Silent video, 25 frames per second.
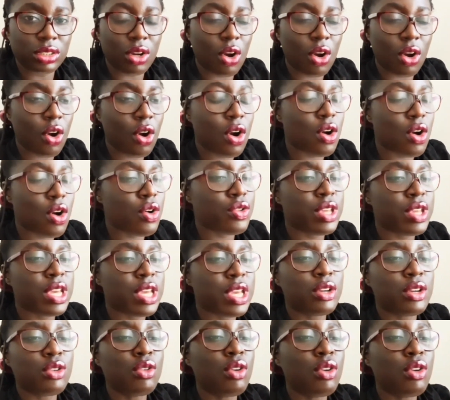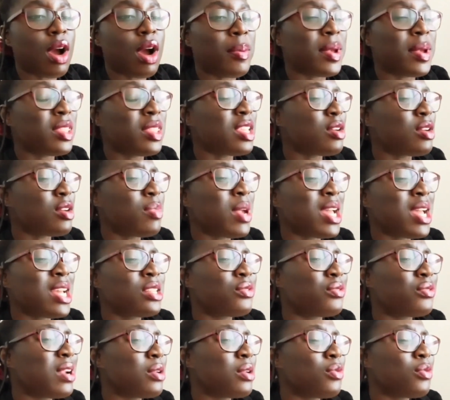Oh, they grew up and their
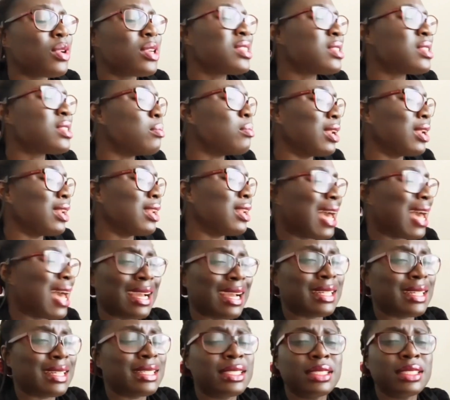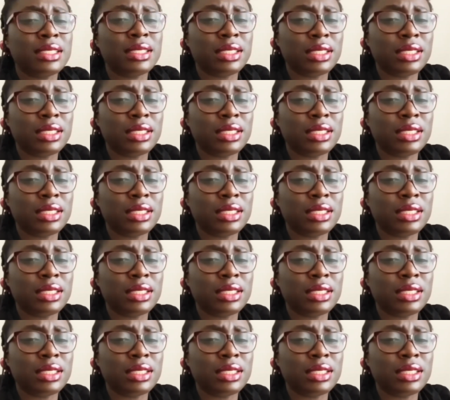best friend was black.